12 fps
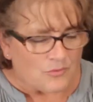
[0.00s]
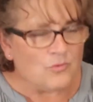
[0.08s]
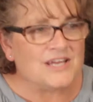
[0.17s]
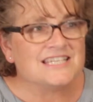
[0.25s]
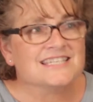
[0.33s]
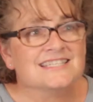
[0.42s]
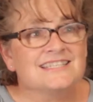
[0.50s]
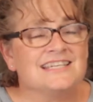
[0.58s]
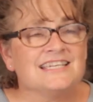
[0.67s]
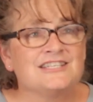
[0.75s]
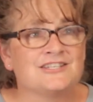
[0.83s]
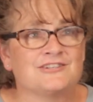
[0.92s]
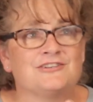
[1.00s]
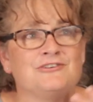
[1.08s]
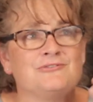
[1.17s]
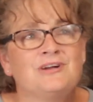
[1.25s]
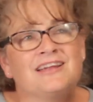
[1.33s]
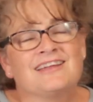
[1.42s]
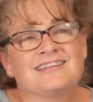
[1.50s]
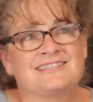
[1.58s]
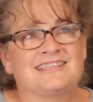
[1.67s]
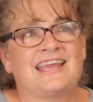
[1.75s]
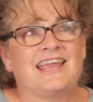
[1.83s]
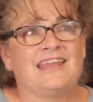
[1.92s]
We just need to
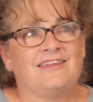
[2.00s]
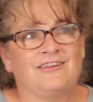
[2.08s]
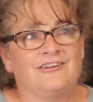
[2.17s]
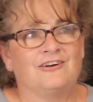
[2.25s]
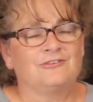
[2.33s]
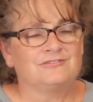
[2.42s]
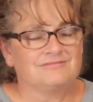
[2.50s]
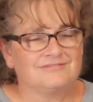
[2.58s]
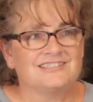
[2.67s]
say, You know,